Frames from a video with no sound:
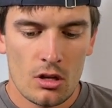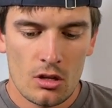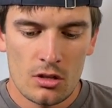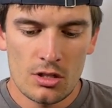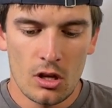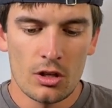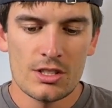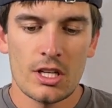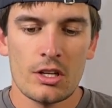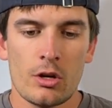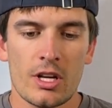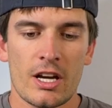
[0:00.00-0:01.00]
So it looks like
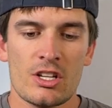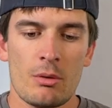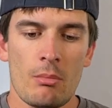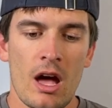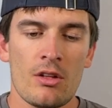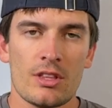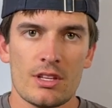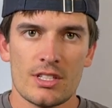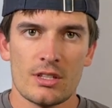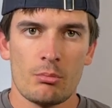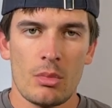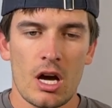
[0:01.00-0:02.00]
you can actually mount this on the
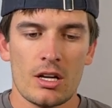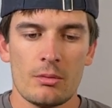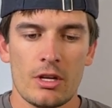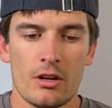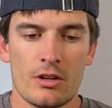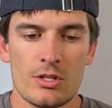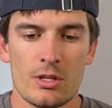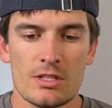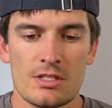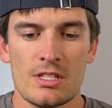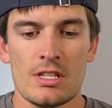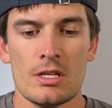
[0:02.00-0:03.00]
bottom here, as you can
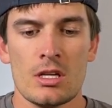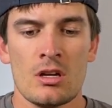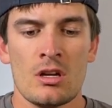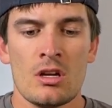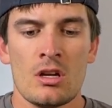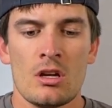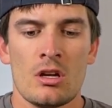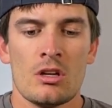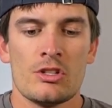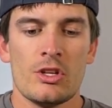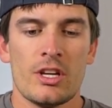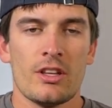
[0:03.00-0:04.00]
see.
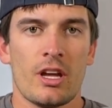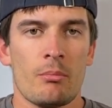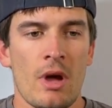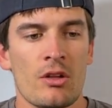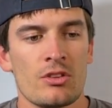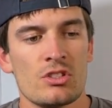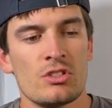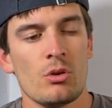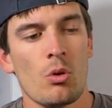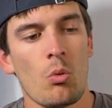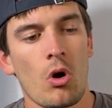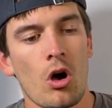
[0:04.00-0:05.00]
So you can like mount this to a
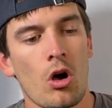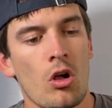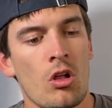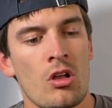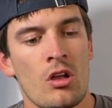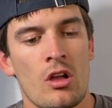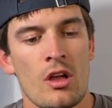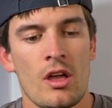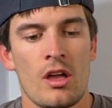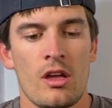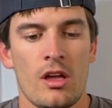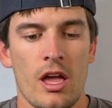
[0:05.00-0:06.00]
wall
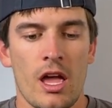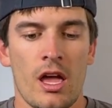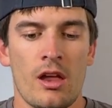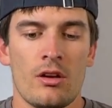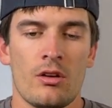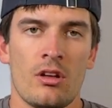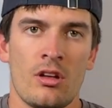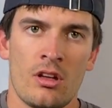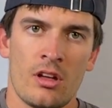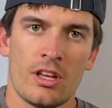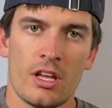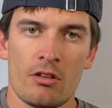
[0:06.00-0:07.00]
and
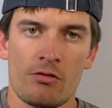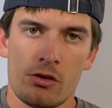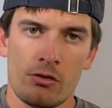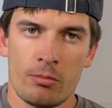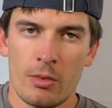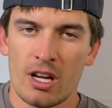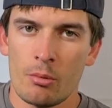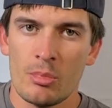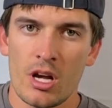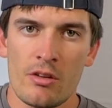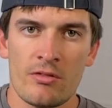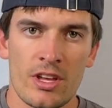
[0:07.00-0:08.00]
get a view from like
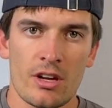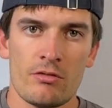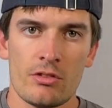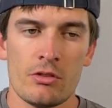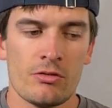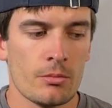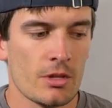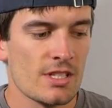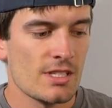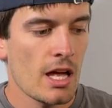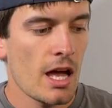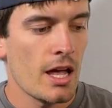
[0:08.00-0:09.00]
above, get a view from the
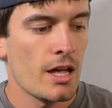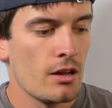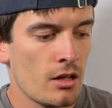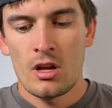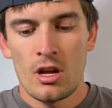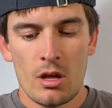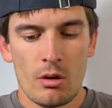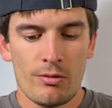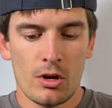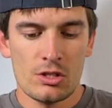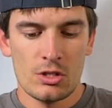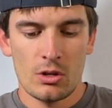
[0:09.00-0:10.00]
side. And we've
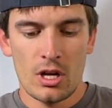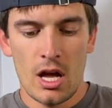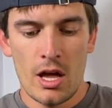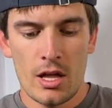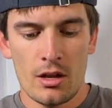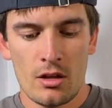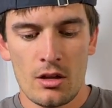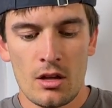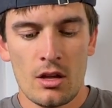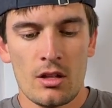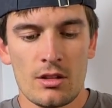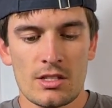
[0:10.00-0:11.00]
also got
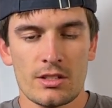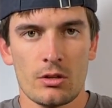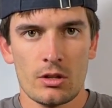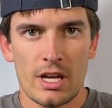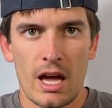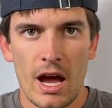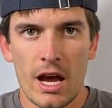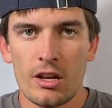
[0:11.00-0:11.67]
this little guide.